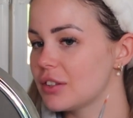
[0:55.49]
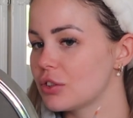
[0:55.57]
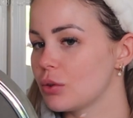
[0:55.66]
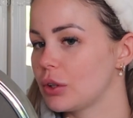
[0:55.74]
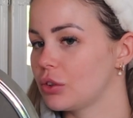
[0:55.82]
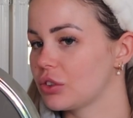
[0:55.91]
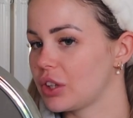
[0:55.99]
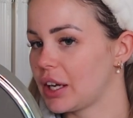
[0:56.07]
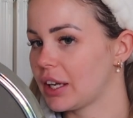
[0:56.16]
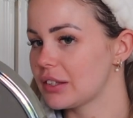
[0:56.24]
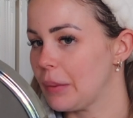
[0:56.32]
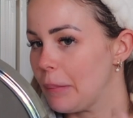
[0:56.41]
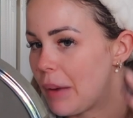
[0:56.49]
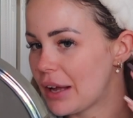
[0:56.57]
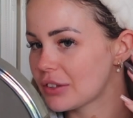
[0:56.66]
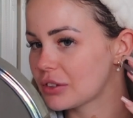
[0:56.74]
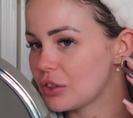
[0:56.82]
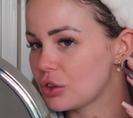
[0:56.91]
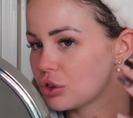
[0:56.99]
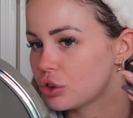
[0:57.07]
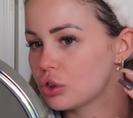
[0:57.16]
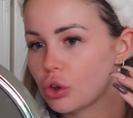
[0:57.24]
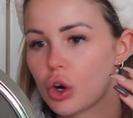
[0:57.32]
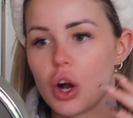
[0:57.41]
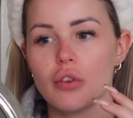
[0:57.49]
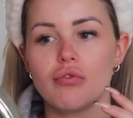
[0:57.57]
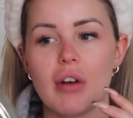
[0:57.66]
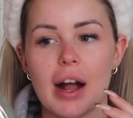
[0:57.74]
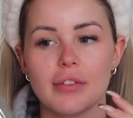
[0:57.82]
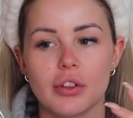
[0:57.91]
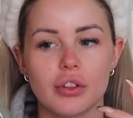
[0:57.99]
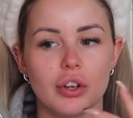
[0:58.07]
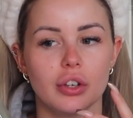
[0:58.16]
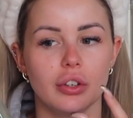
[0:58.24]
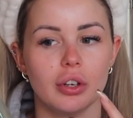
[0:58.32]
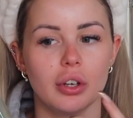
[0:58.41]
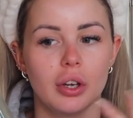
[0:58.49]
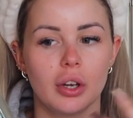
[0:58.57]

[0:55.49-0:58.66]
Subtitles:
so it looks like it's a mask that's stuck on rather than